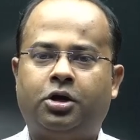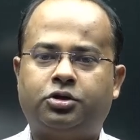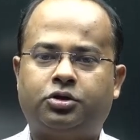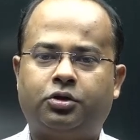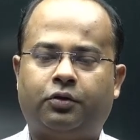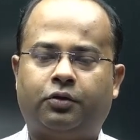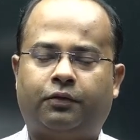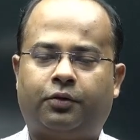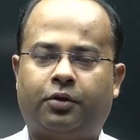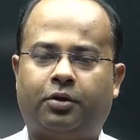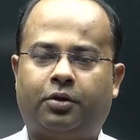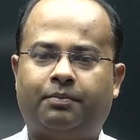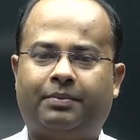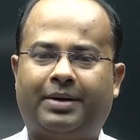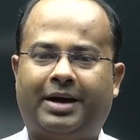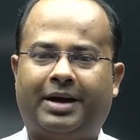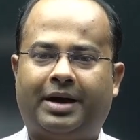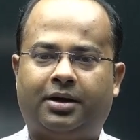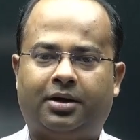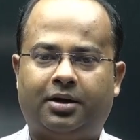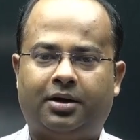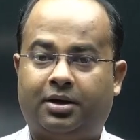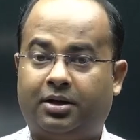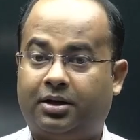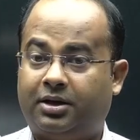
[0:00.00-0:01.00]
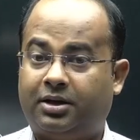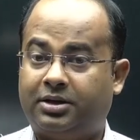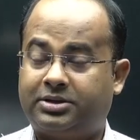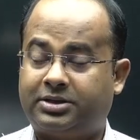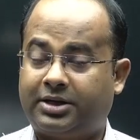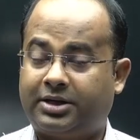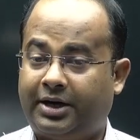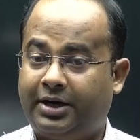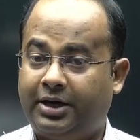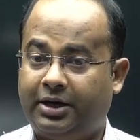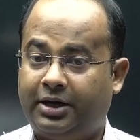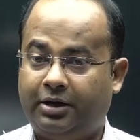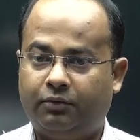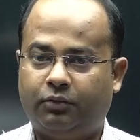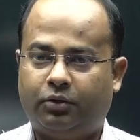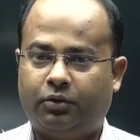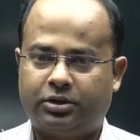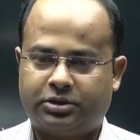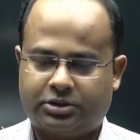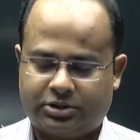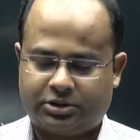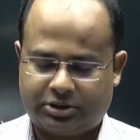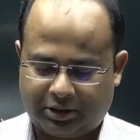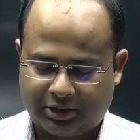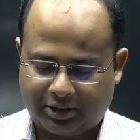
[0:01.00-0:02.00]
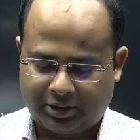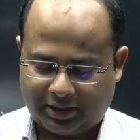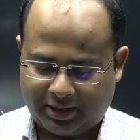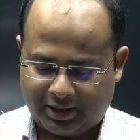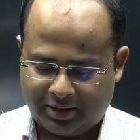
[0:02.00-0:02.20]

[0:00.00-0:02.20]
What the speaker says: So from paternal side he was Turk